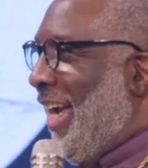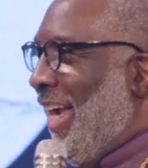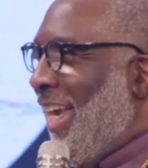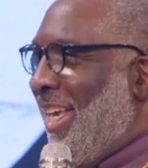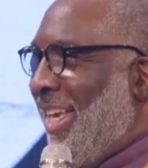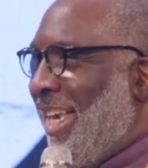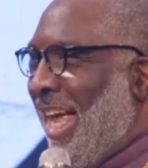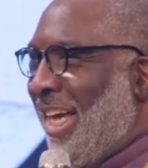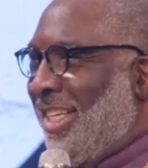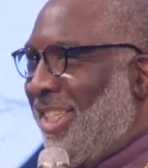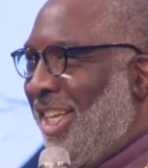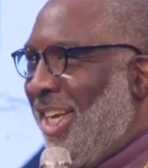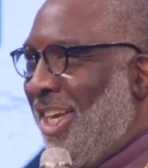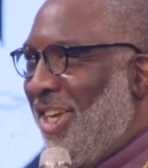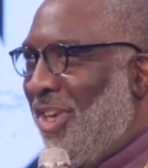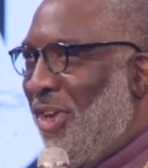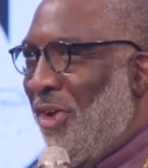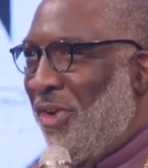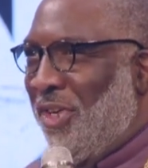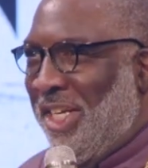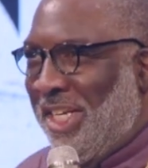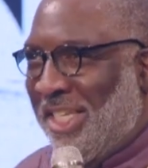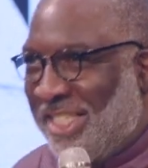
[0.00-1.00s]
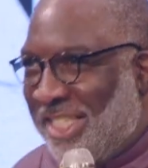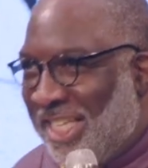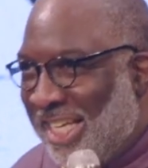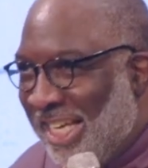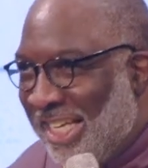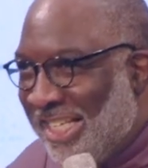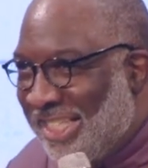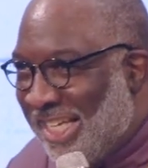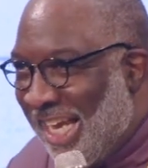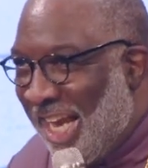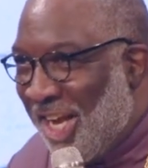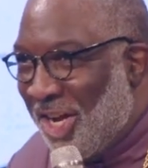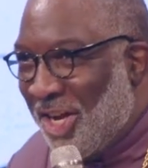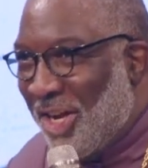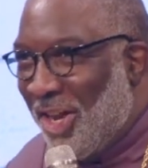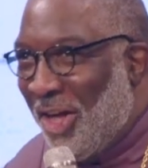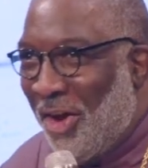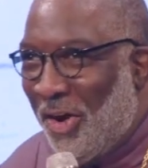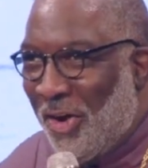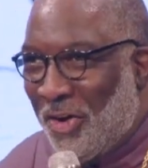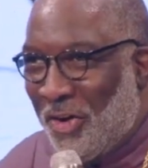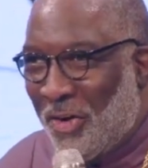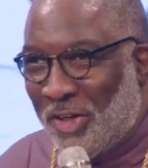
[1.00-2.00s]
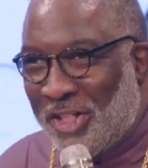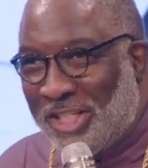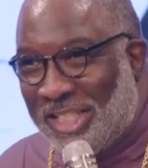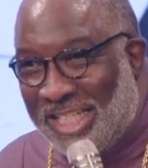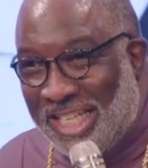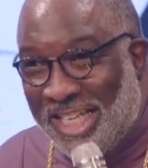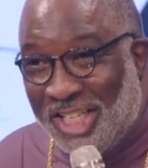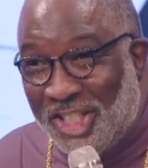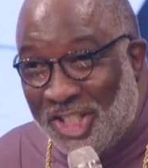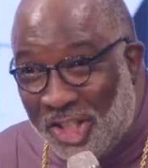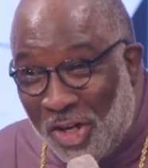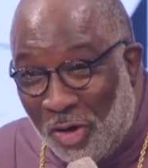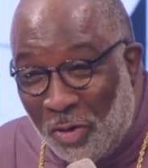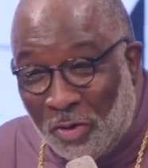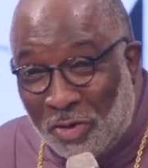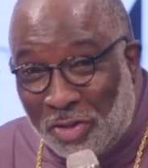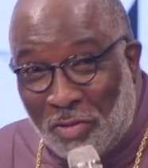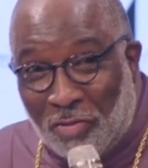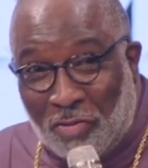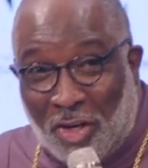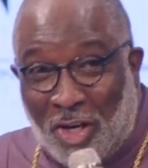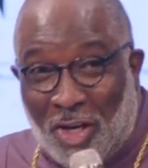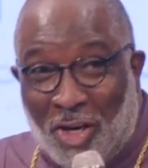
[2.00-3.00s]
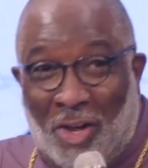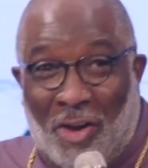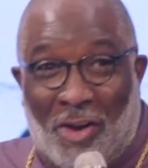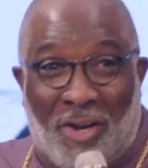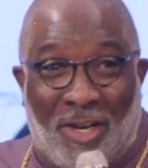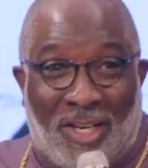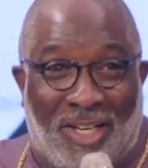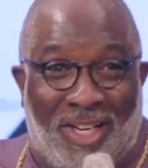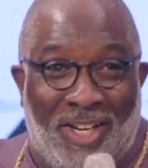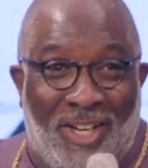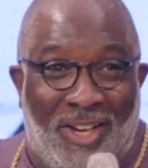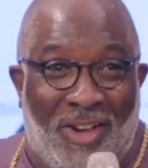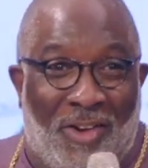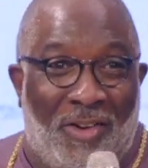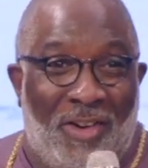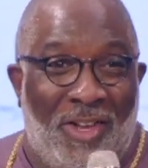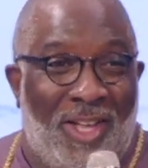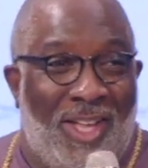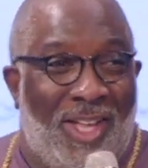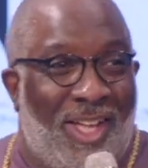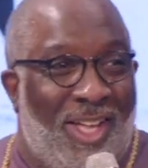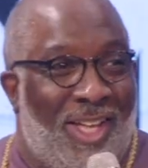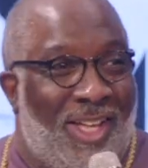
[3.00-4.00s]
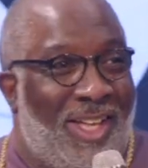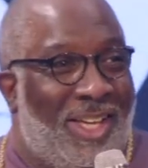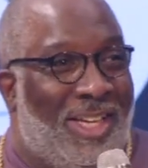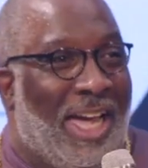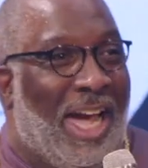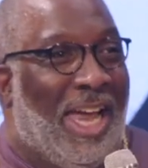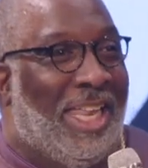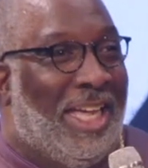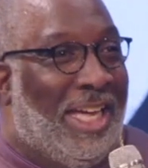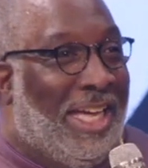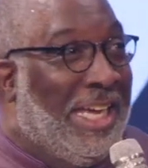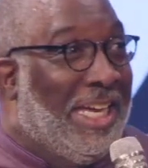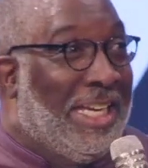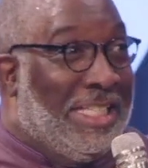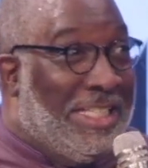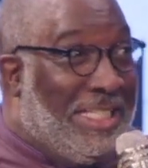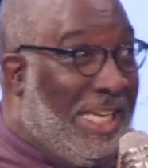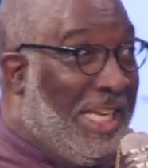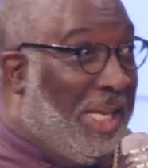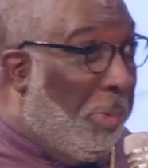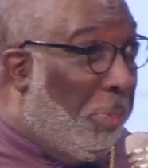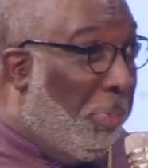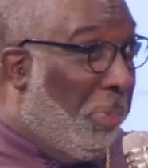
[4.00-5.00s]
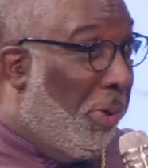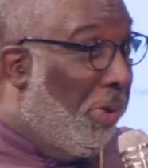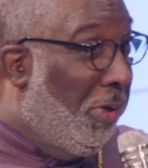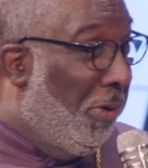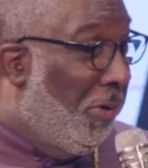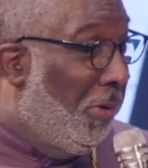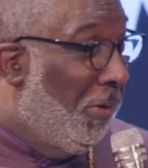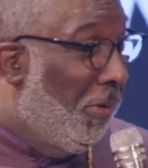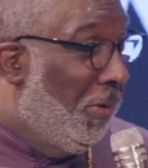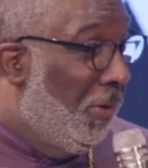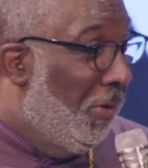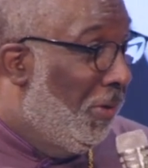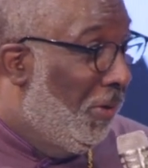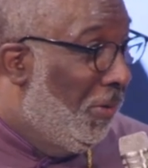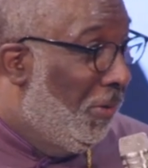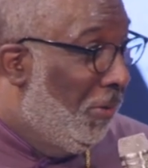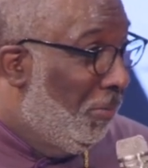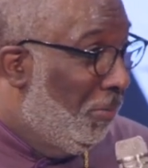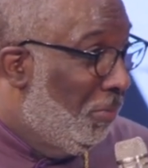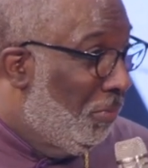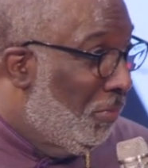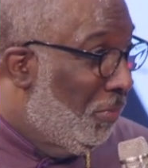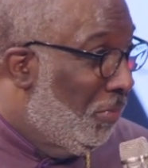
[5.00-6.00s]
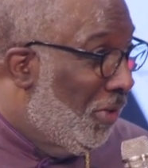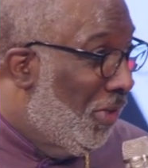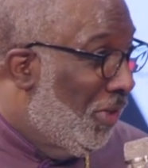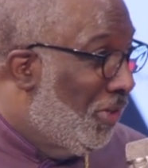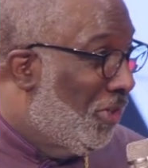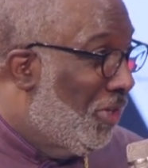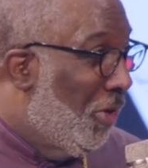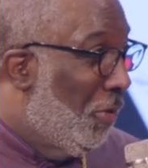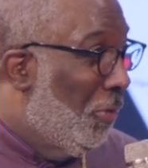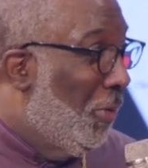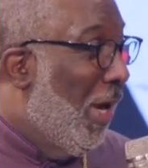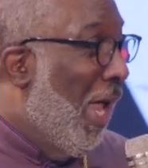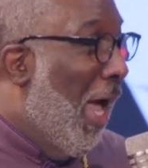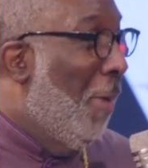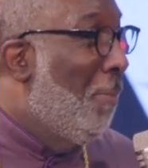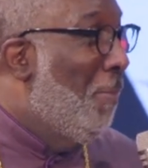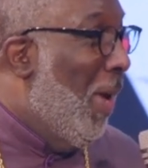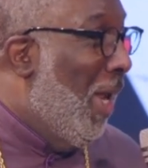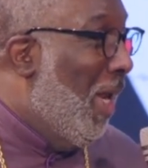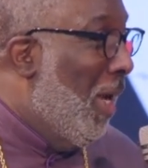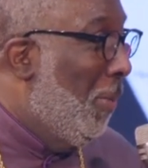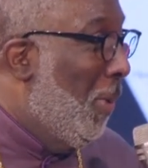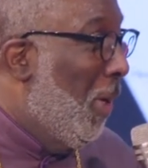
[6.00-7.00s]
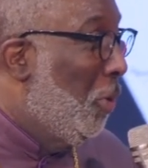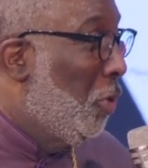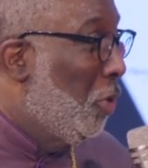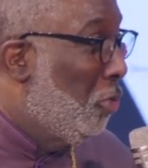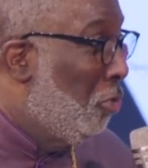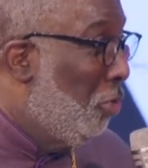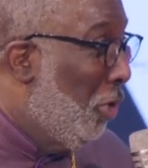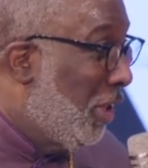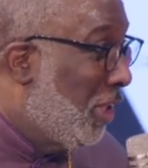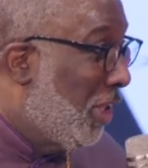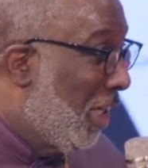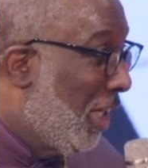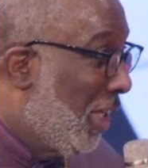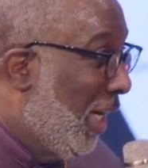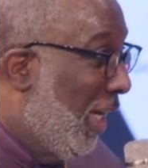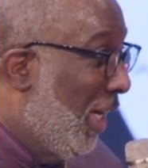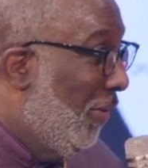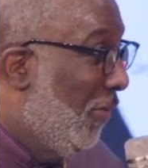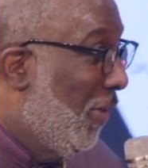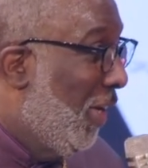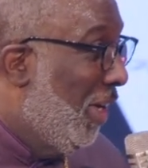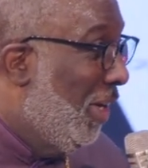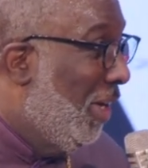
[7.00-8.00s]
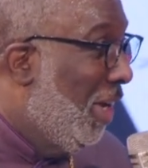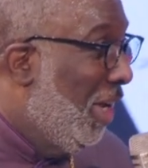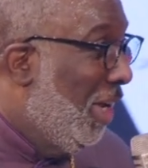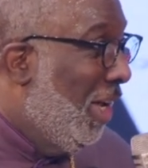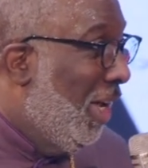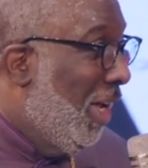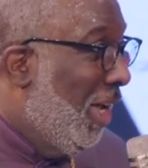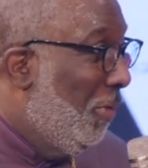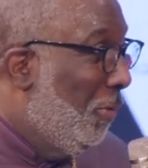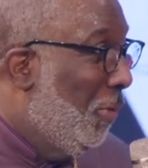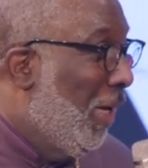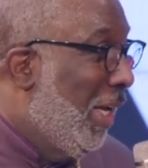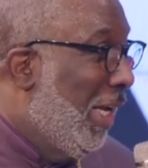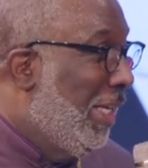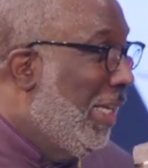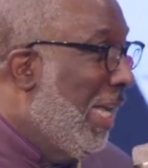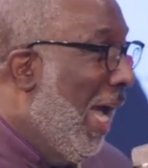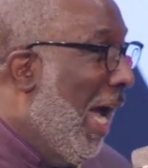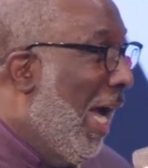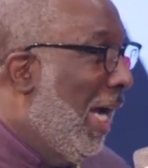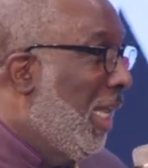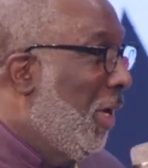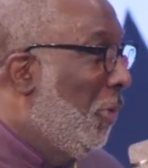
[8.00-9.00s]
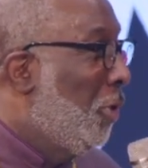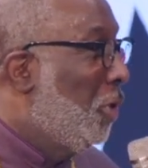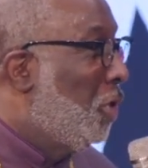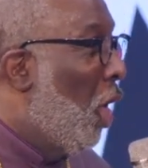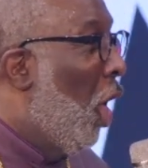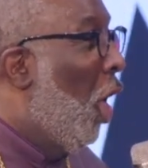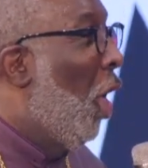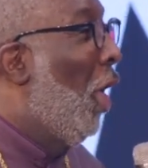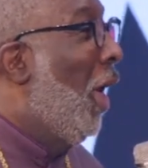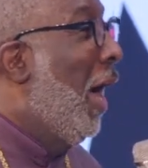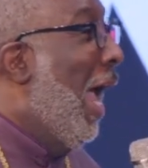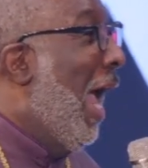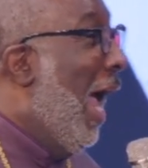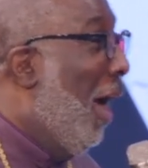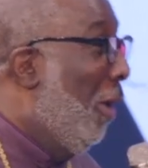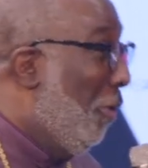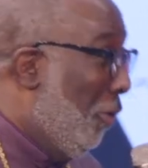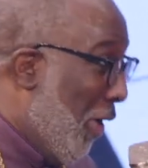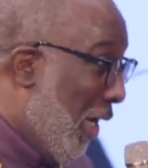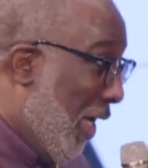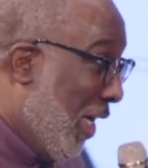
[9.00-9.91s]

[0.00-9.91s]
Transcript: and next thing you know, you're T J Clark or T. Joseph Clark, you know. You got to get deep. So when I met him, he was Richard Cleveland, and when he died, he was R. Harry